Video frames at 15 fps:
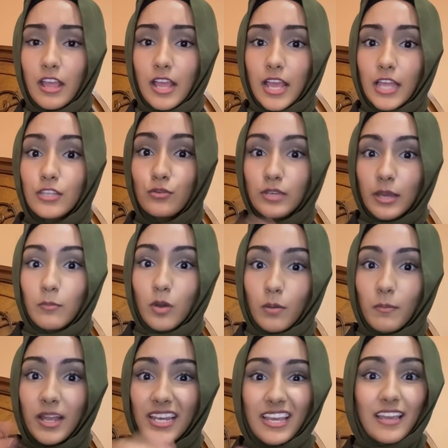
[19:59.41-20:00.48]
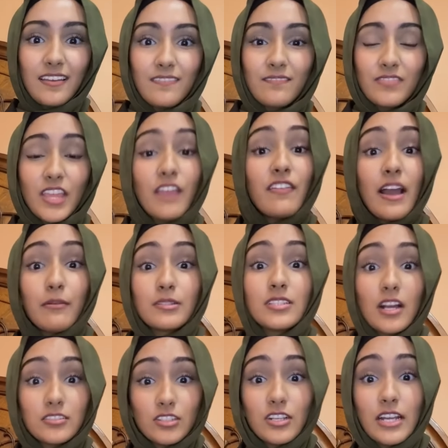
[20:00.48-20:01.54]
and you get more money. If I was
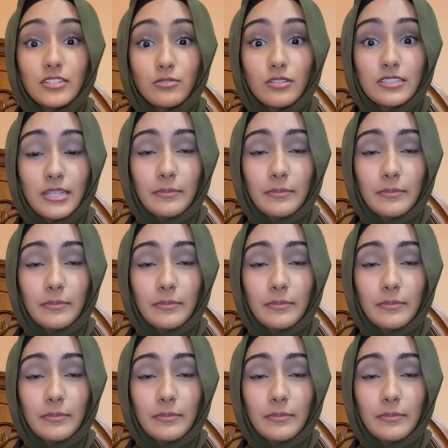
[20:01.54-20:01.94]
doctor, I'd do the same